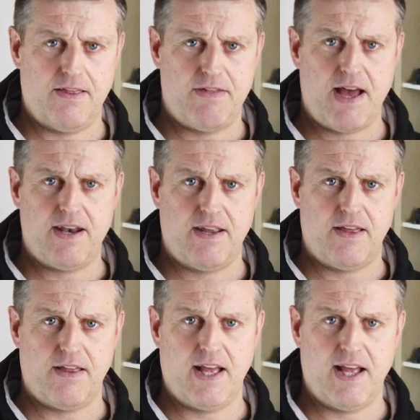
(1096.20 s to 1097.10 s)
then
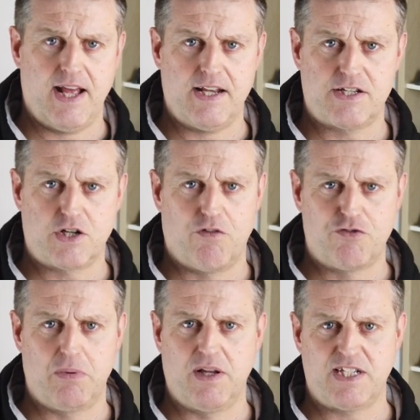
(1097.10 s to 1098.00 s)
it's
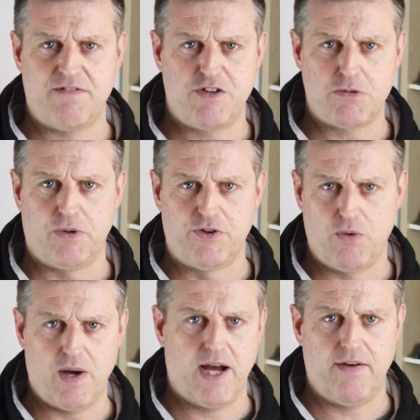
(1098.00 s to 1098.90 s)
comfortable, it's invisible
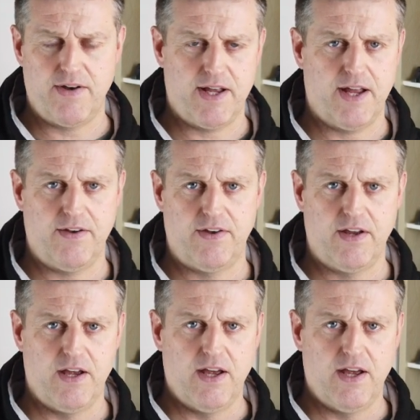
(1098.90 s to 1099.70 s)
to wear, and